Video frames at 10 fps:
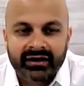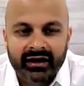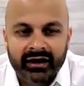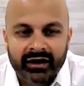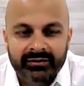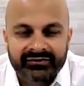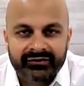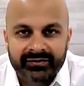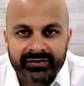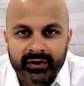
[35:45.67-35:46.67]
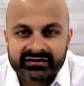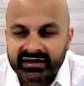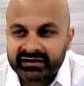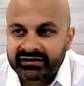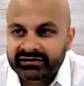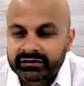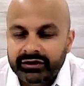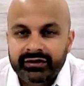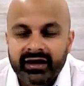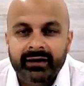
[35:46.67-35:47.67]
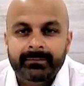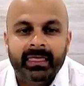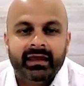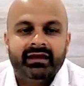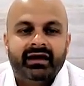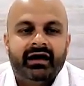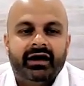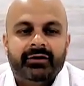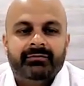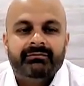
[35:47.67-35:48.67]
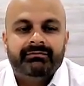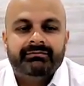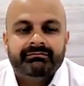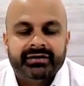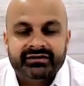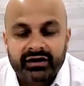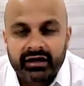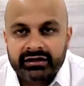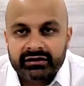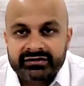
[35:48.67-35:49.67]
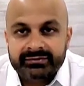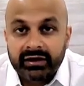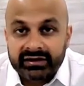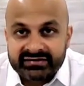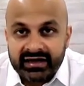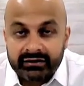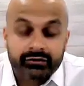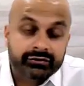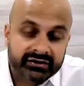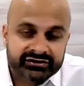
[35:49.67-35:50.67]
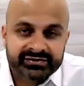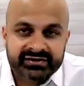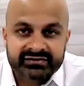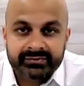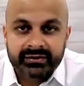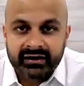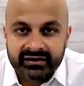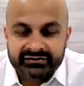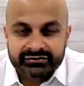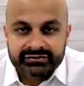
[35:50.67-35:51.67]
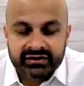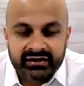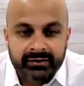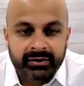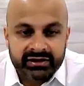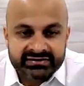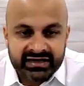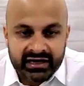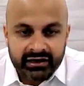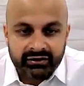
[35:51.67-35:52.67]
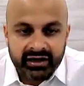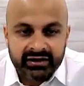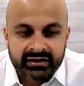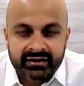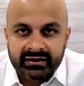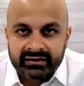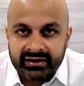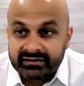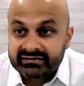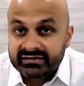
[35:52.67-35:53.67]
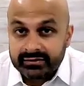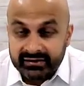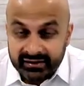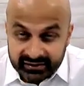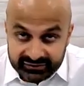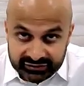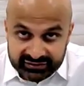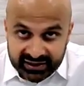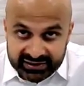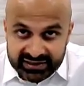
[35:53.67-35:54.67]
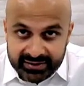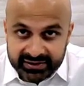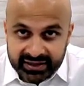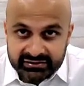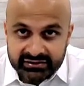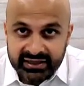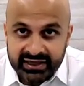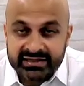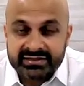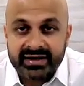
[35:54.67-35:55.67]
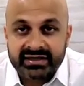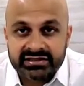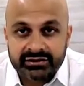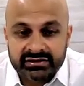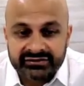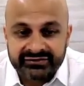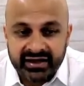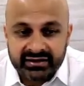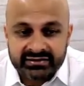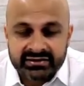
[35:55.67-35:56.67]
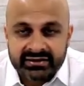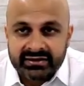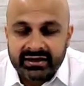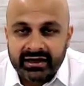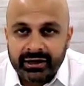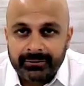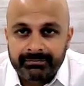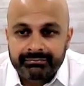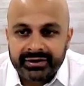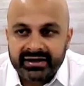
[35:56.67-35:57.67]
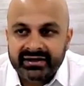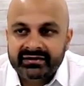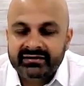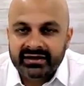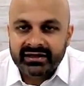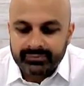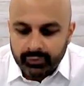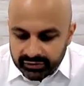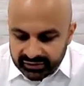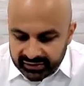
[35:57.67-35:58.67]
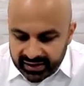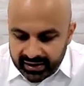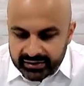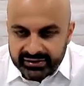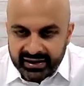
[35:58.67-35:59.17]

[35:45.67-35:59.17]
Um, if you're from the West Indies, you'll know that. Um, but Zocular is a polysaccharide, okra, excuse me, is a, uh, exudes a, a polysaccharide that, exi- that exerts an antidemodectal and an antibacterial effect. Um, but it's, it's more than that.